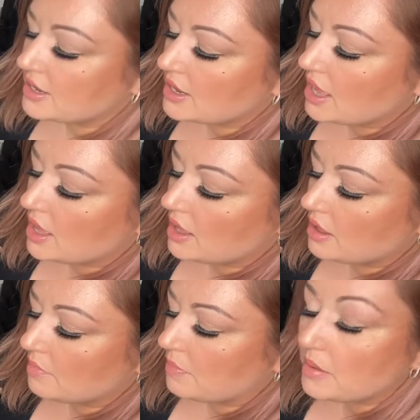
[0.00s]

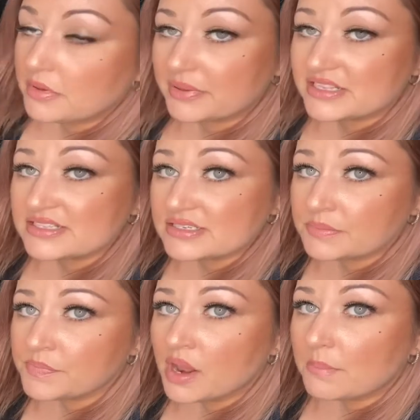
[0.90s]
bobby pins.
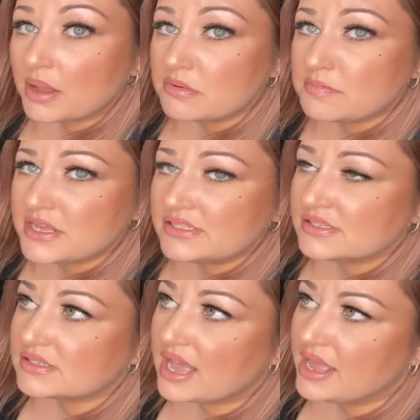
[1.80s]
Bobby
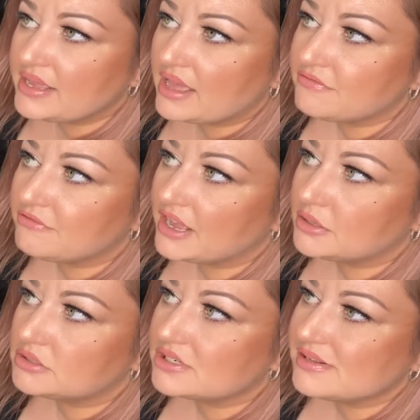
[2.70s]
pins, I have
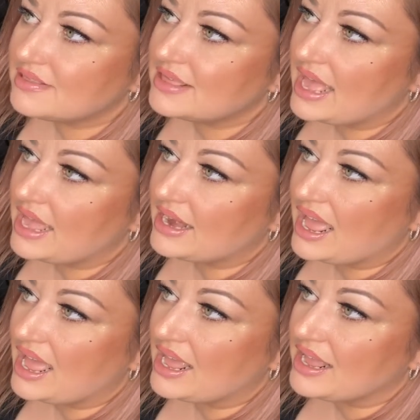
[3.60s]
found that
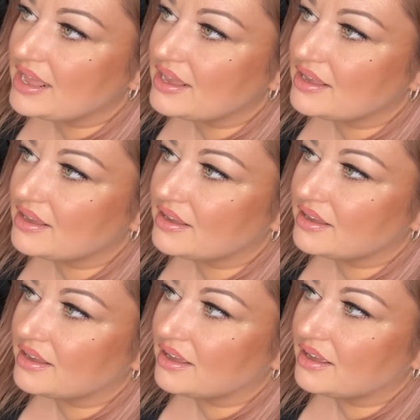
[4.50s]
I
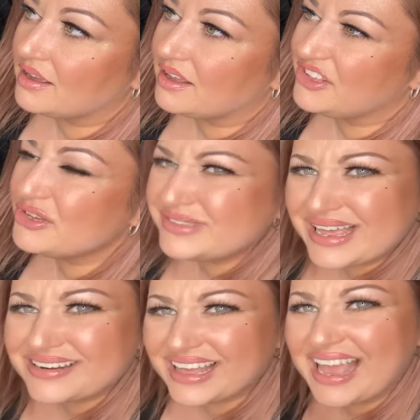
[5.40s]
use
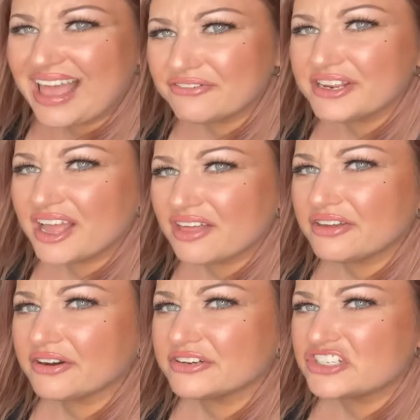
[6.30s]
them like every
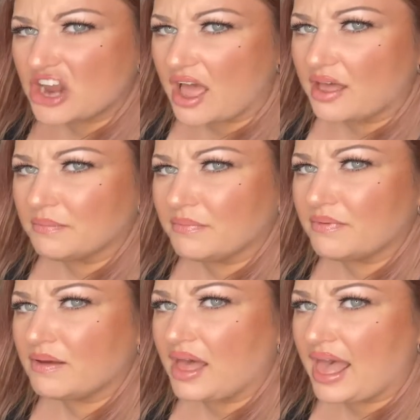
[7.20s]
other job.
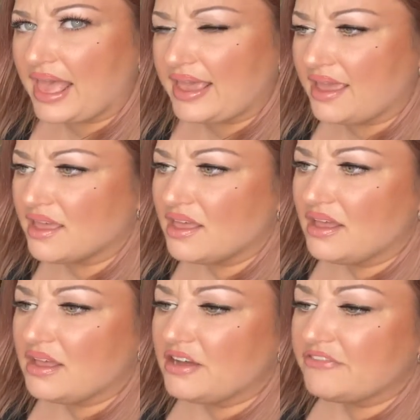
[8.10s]
I
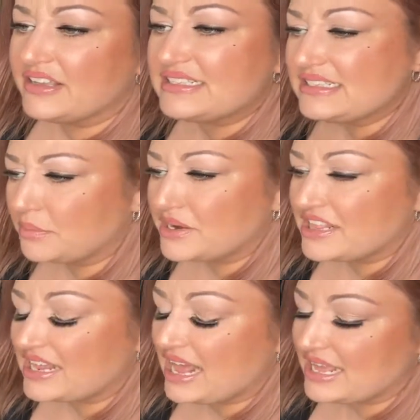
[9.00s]
find somebody
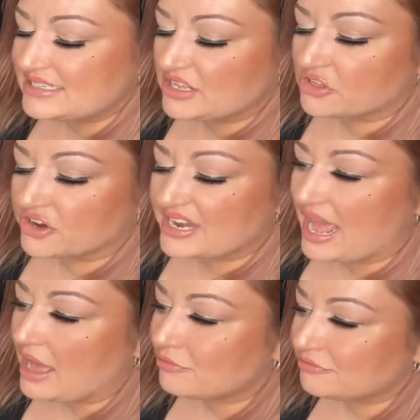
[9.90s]
that has either an
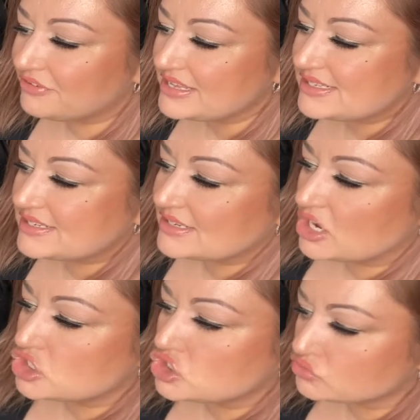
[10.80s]
outfit,
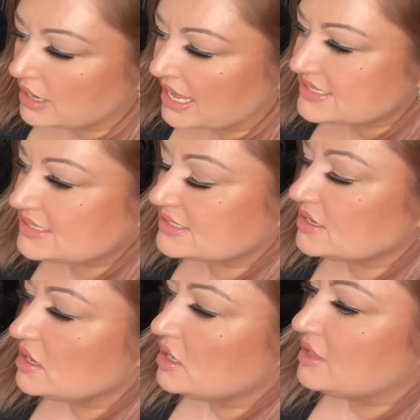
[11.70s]
a dress
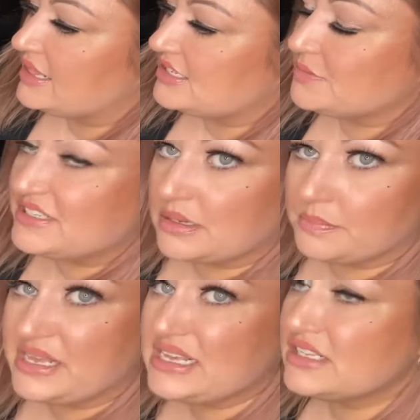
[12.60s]
that's missing
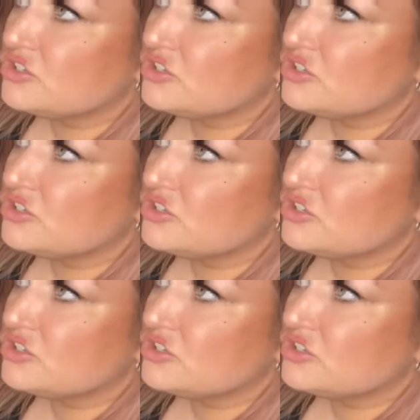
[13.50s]
beads,